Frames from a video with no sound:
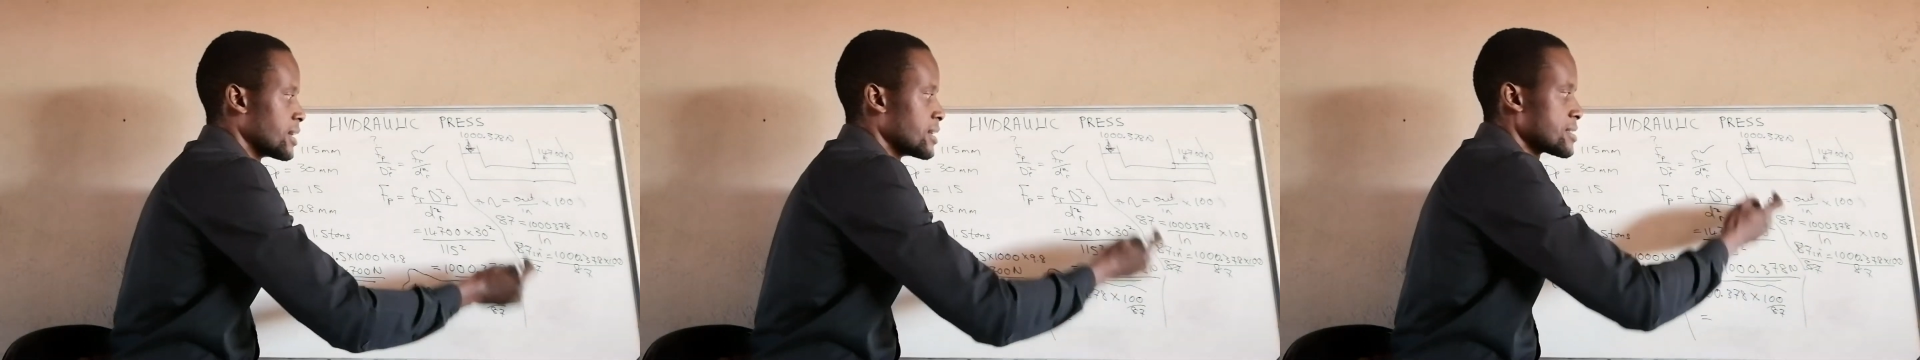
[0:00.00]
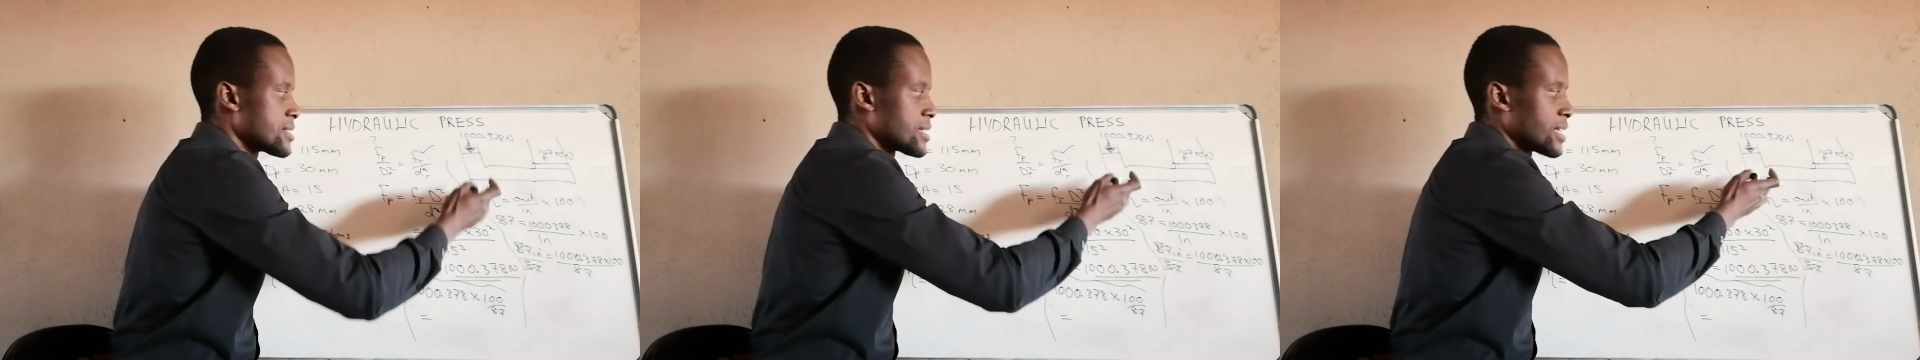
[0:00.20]

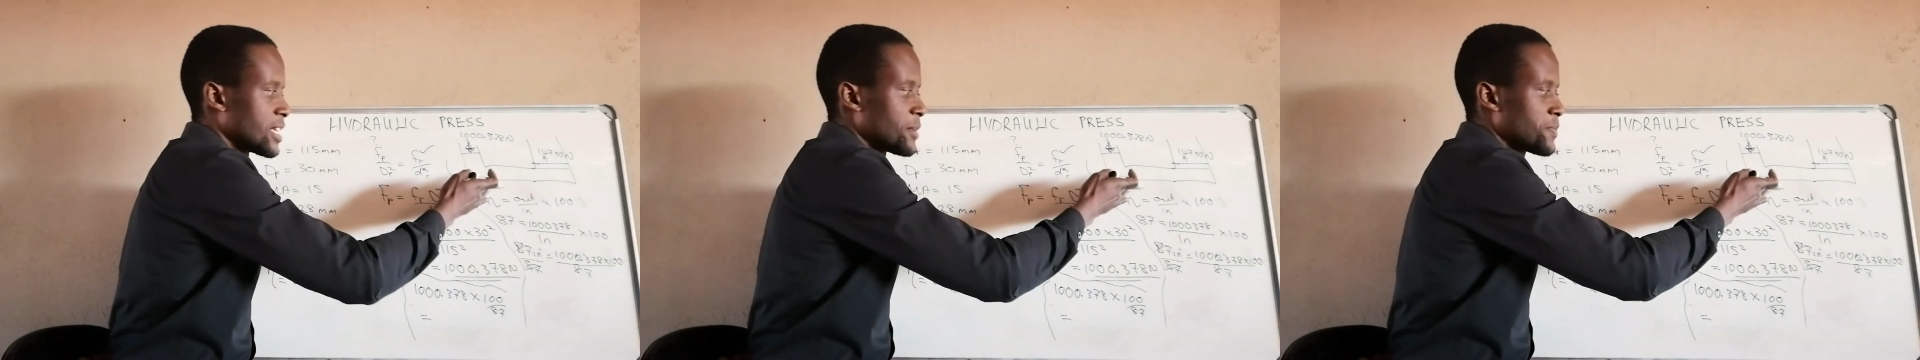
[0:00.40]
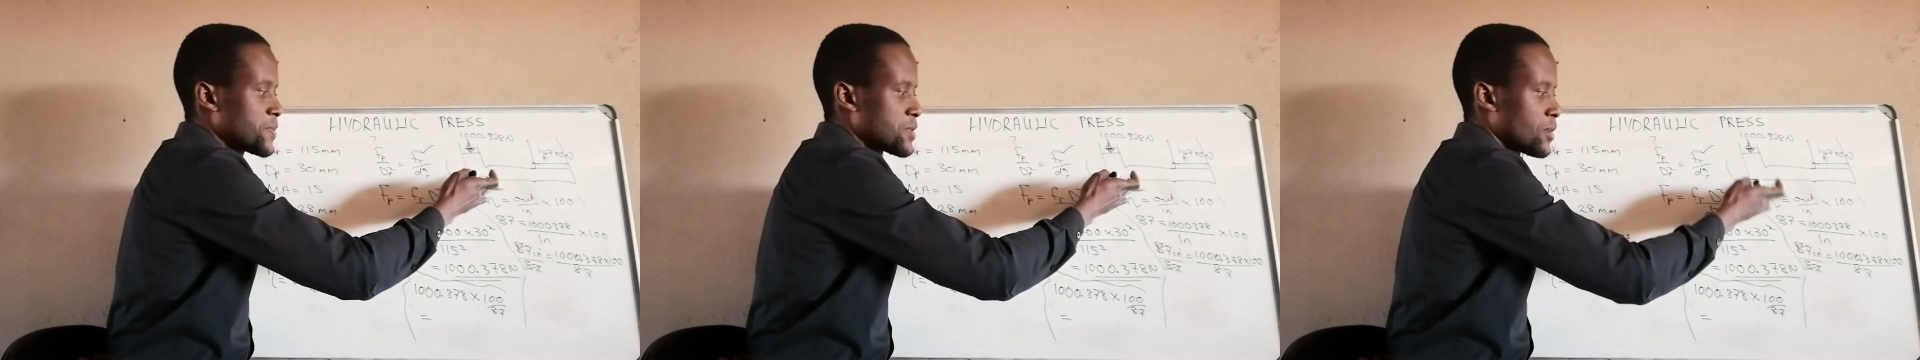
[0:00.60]

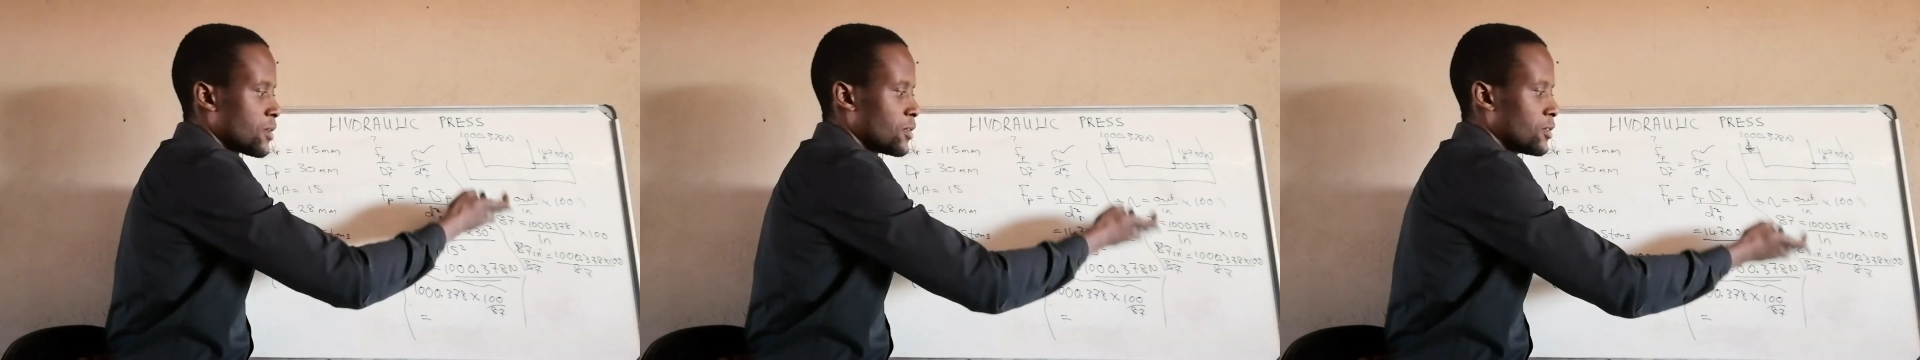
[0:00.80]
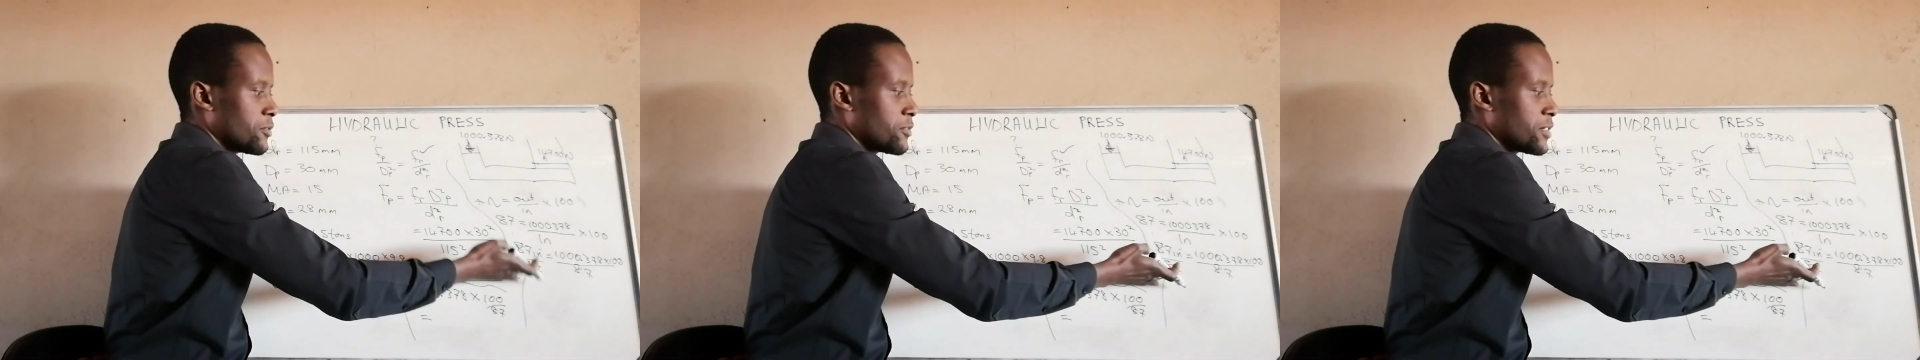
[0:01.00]
skips
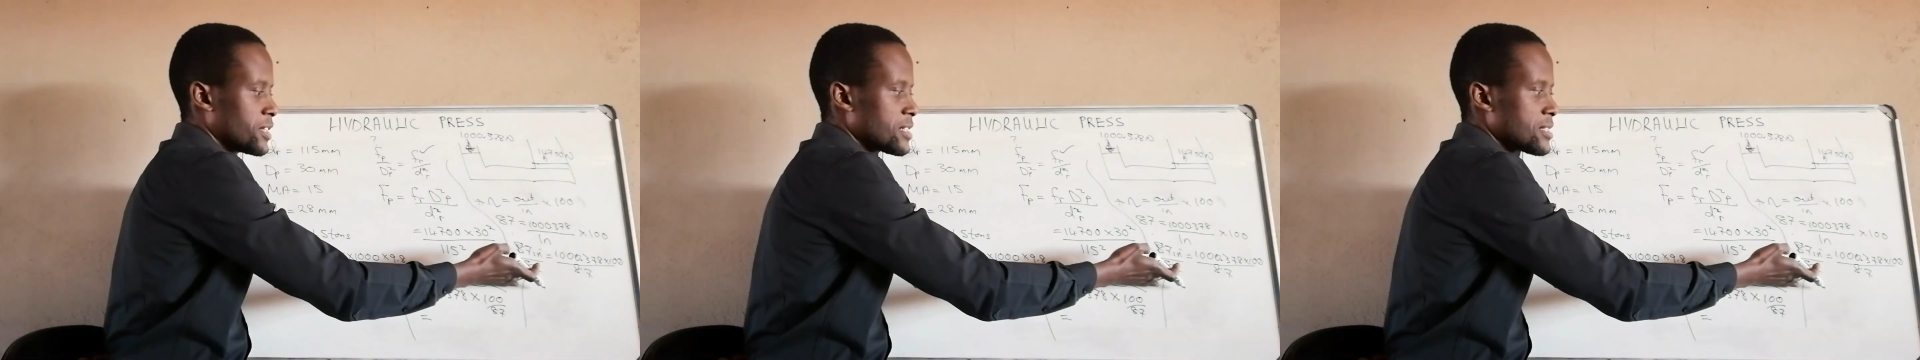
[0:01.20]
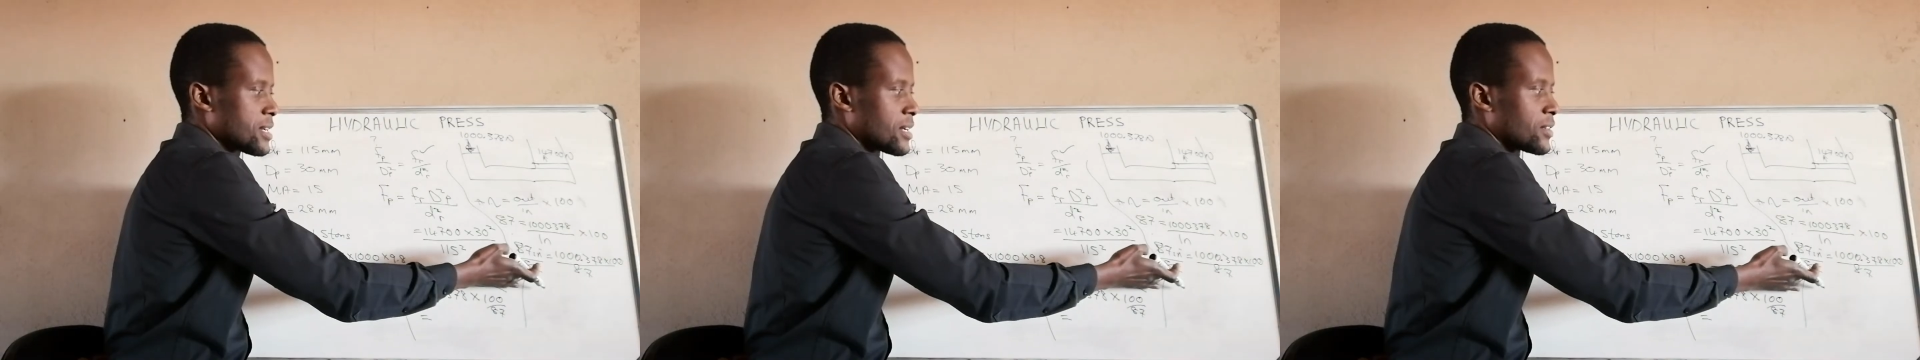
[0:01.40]
all of
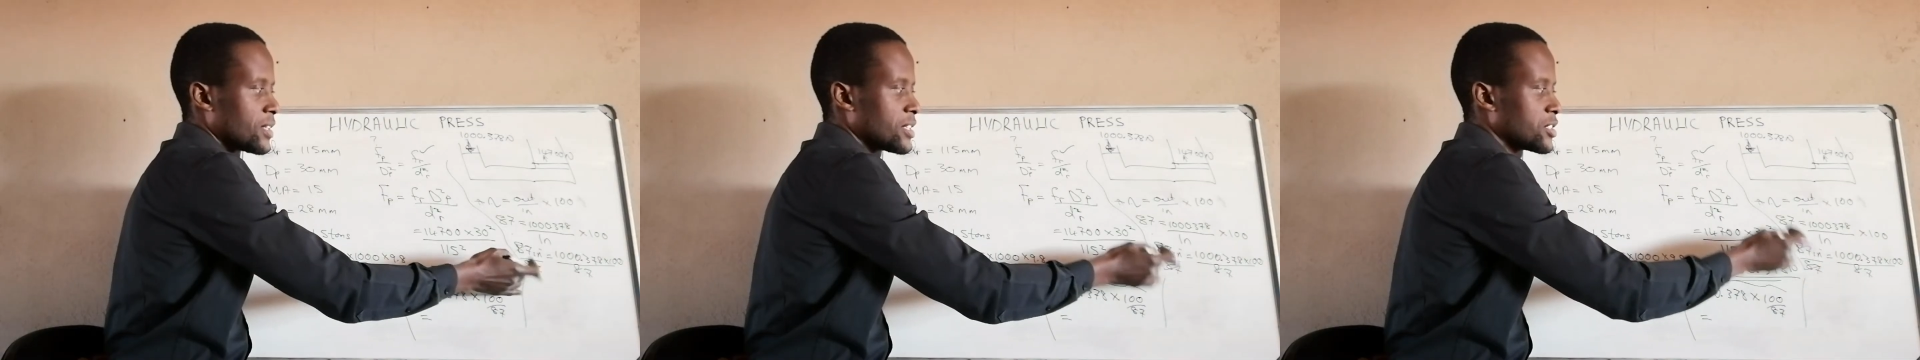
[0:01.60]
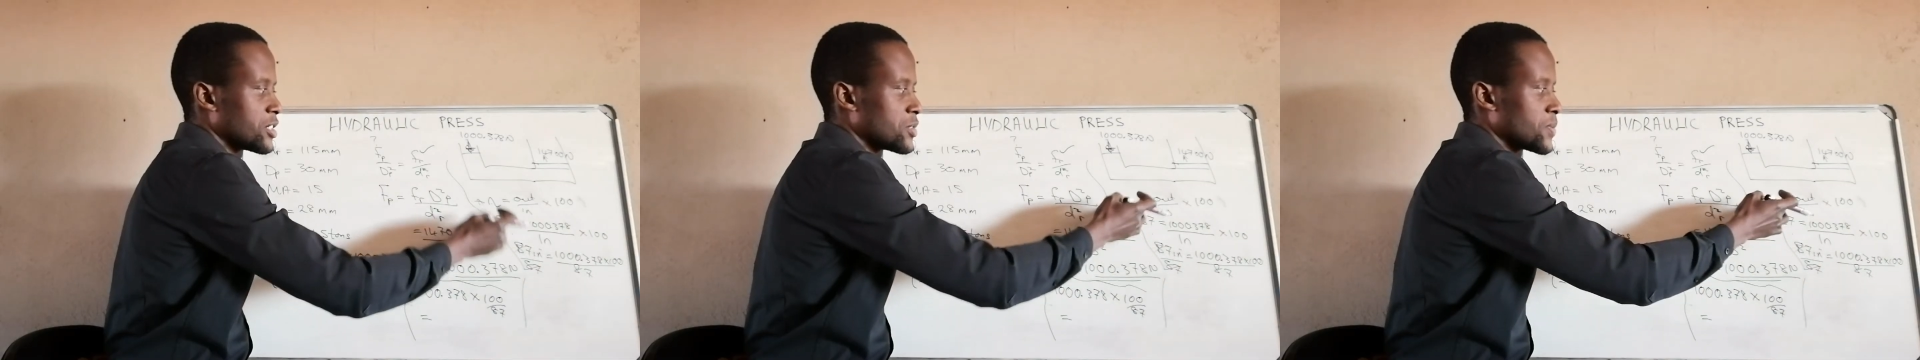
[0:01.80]
these
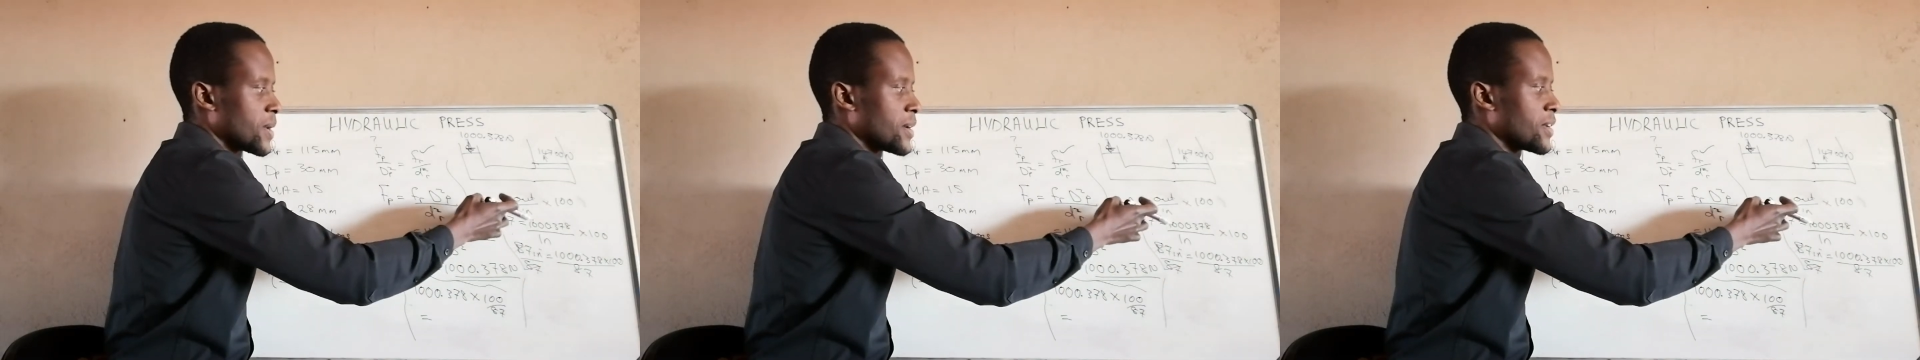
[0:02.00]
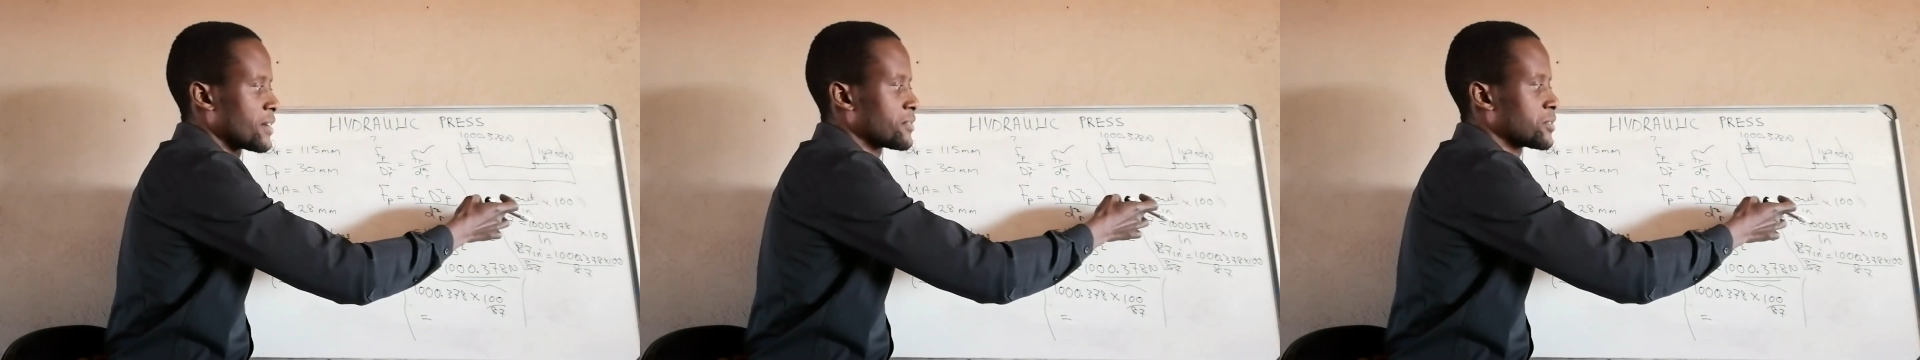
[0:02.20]
calculations
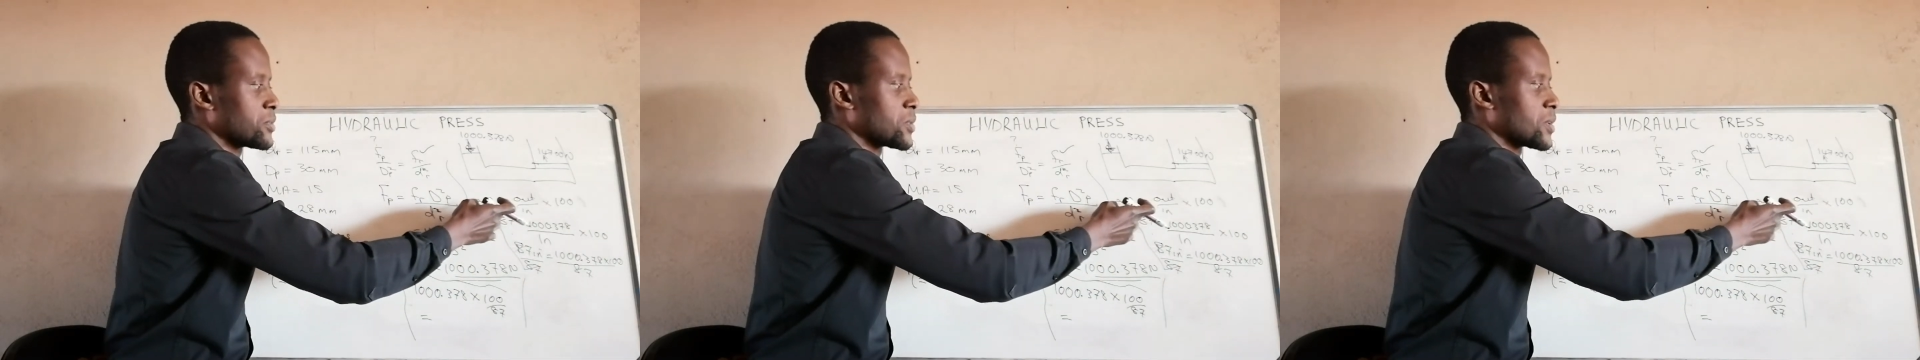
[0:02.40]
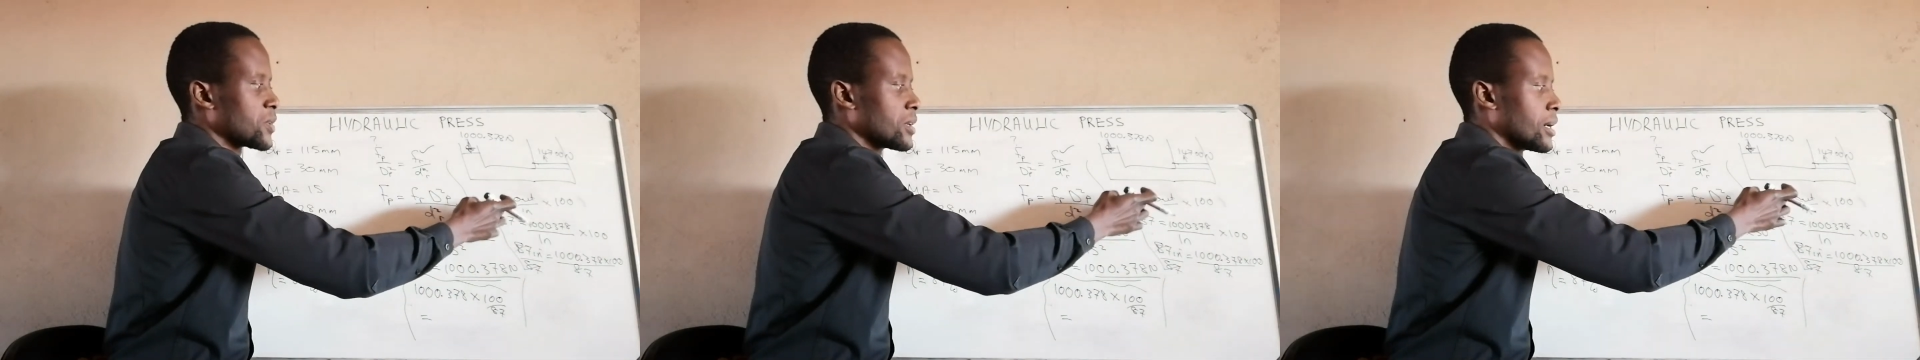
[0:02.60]
where you have to